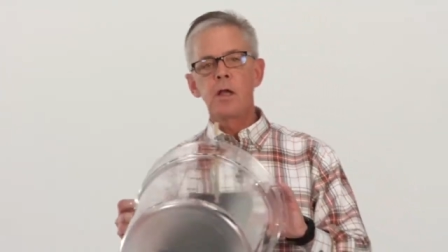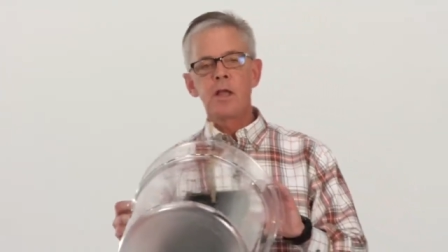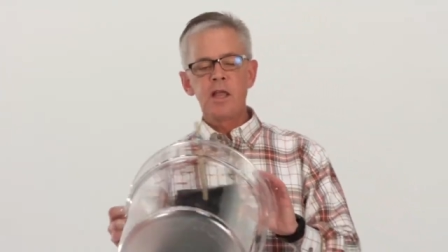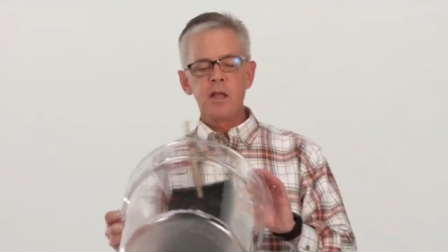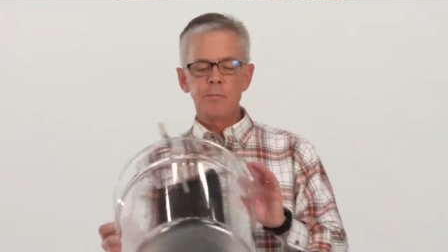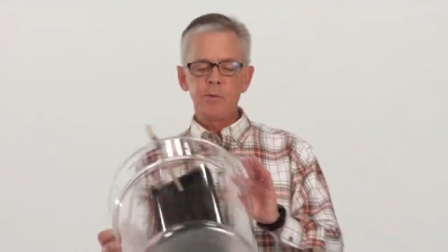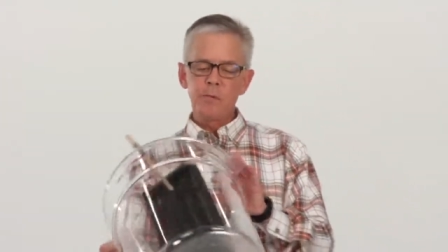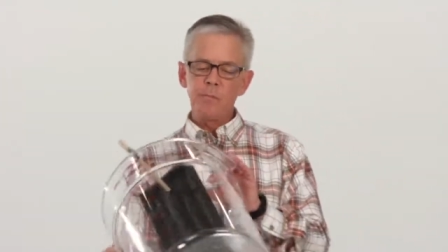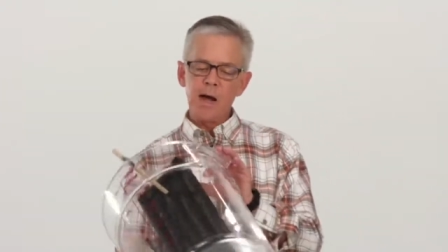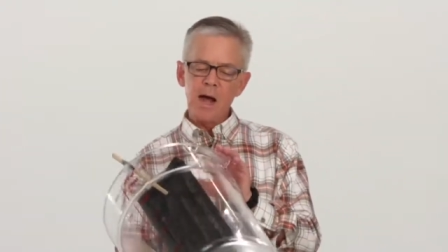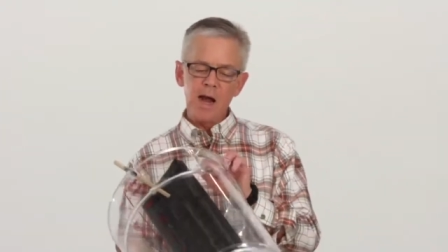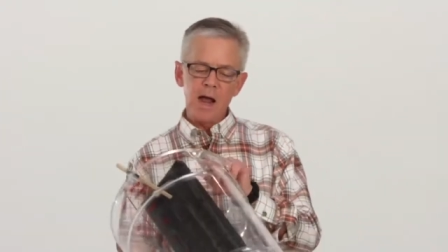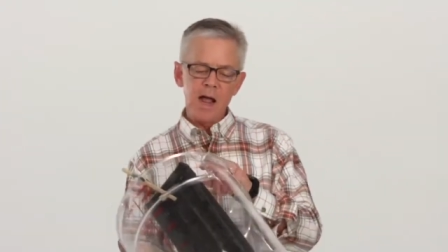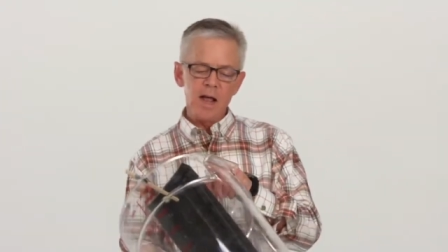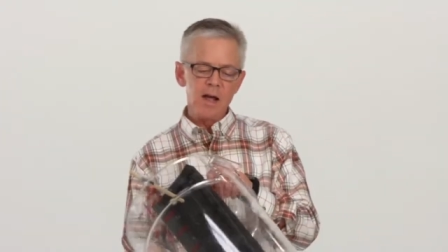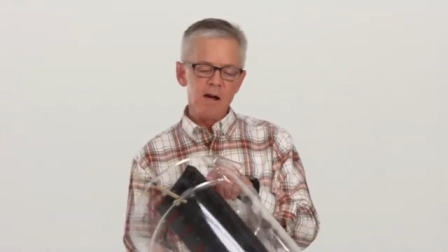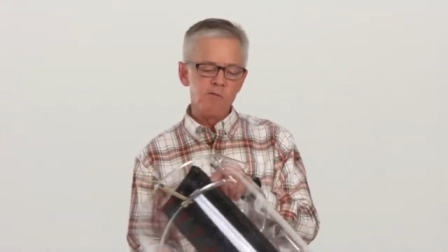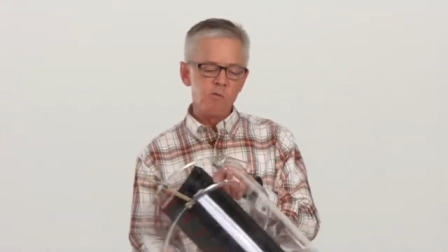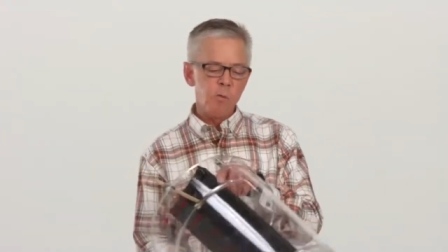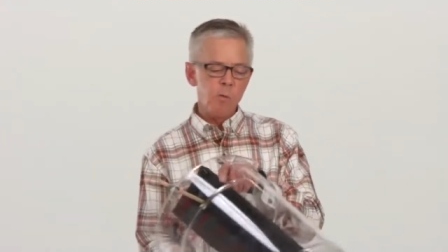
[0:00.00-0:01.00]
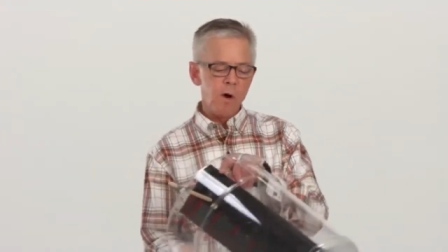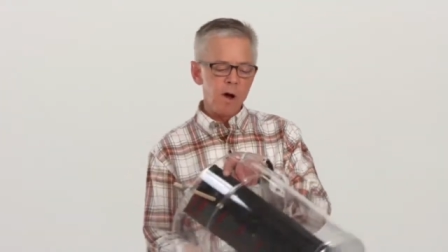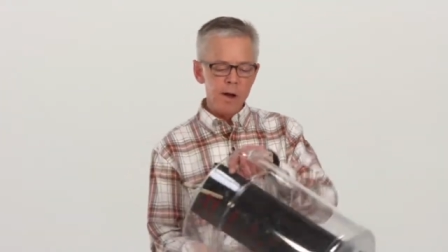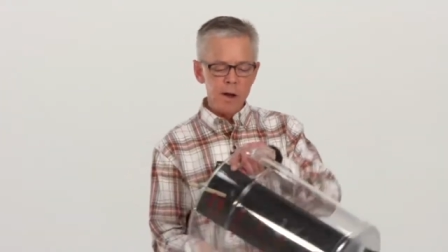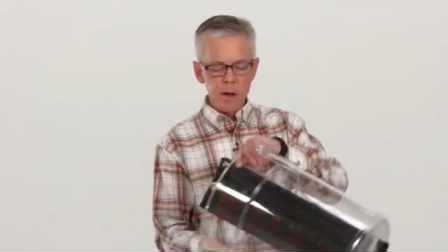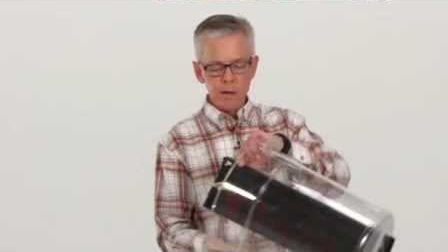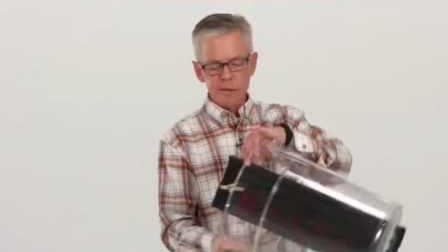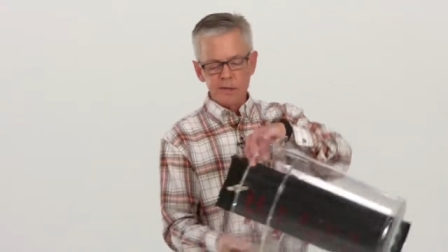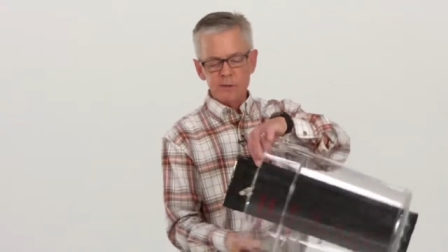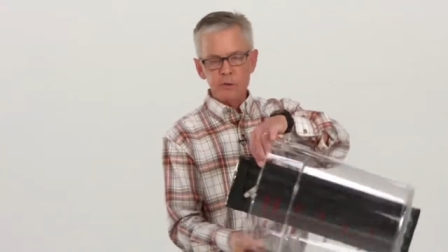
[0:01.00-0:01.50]
Keep in mind I have
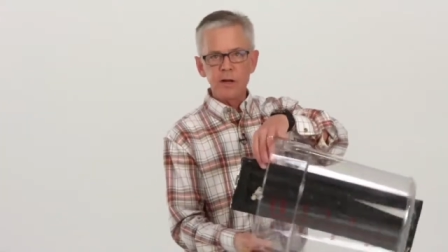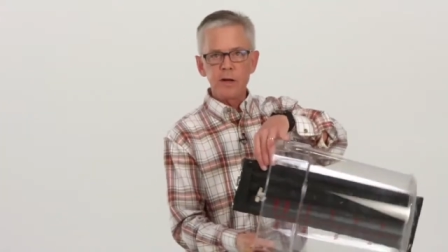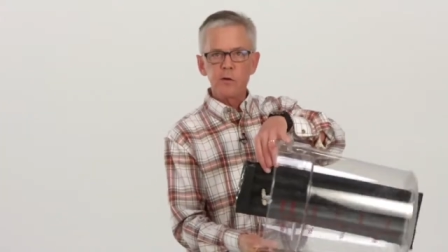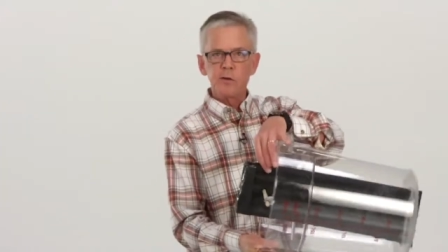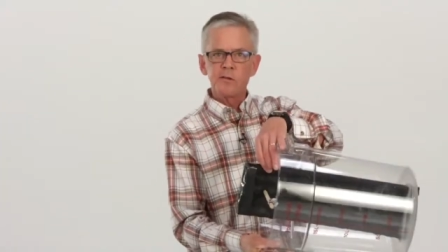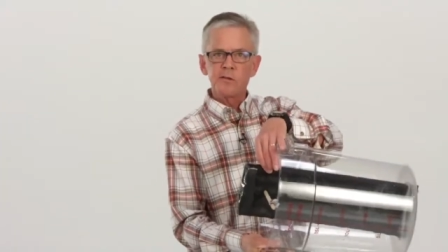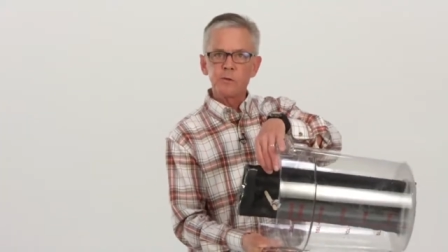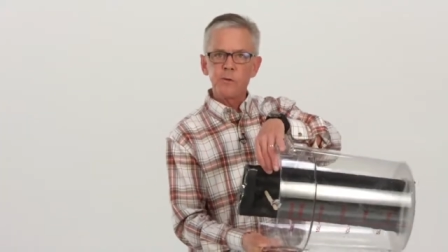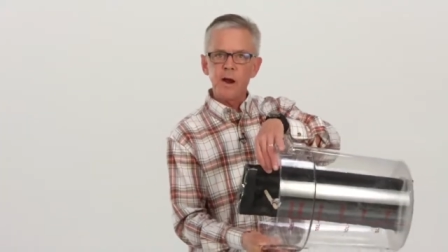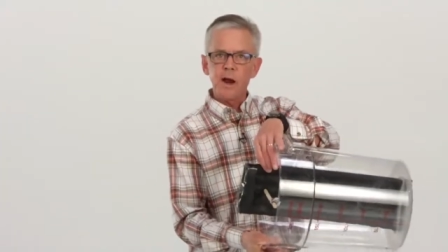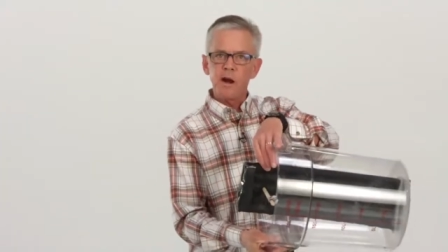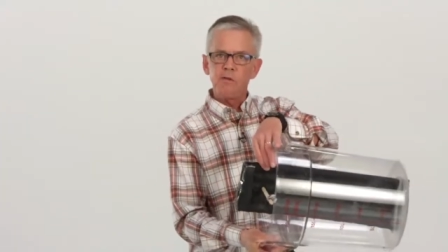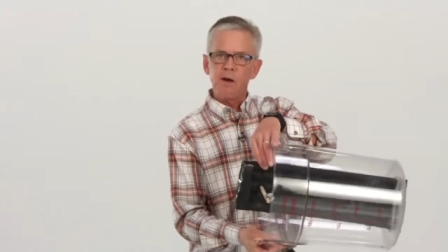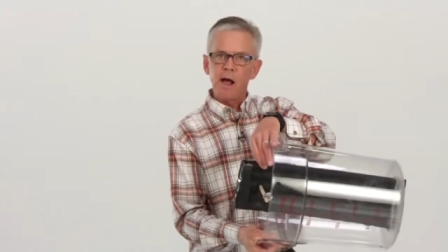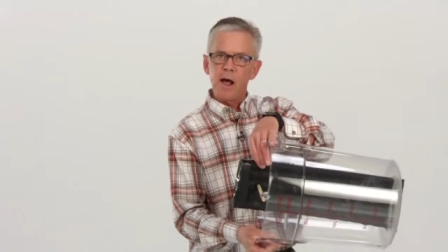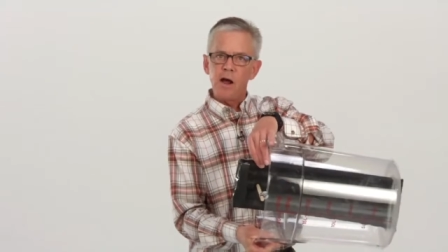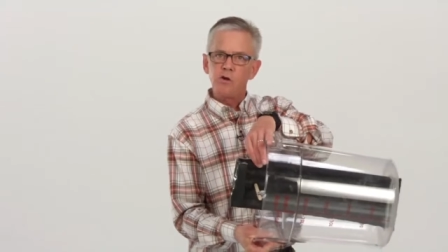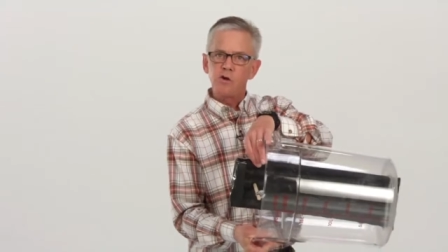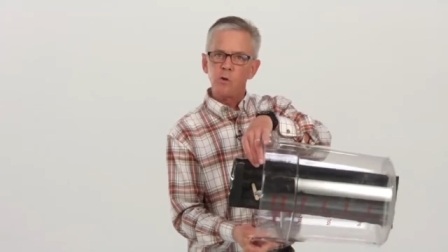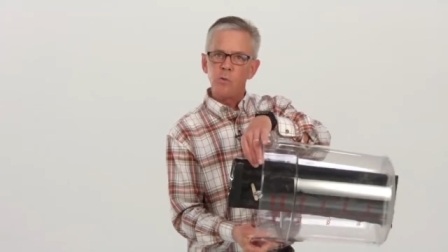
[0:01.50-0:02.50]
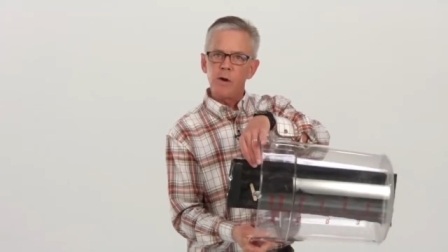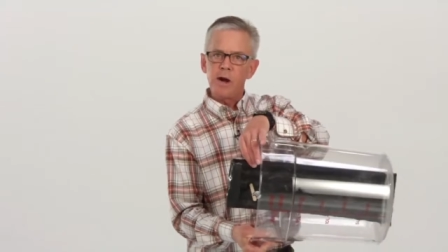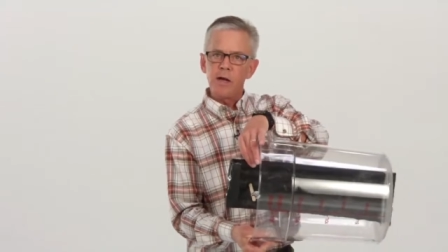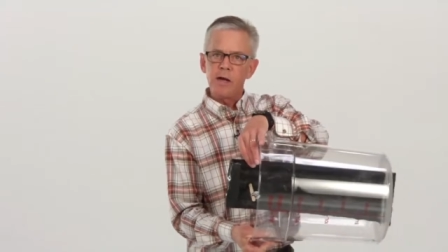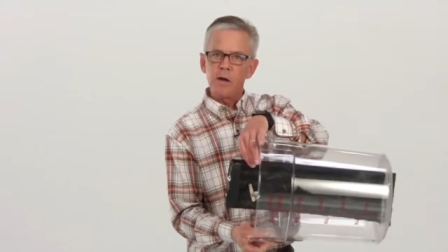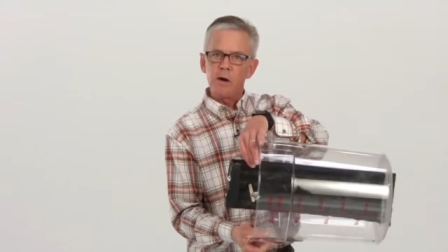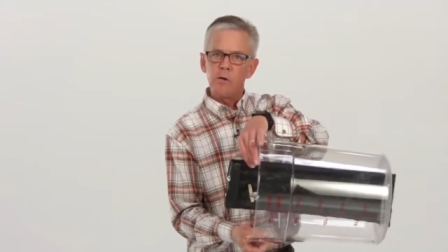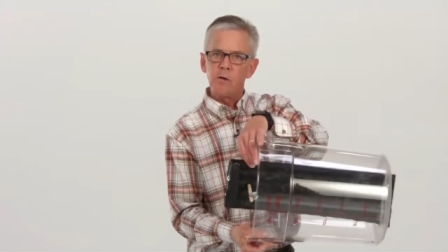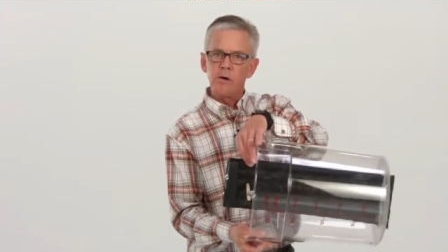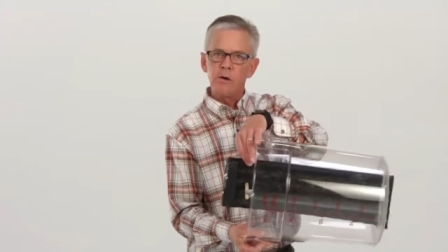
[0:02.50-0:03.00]
one single strand of Hydraway here,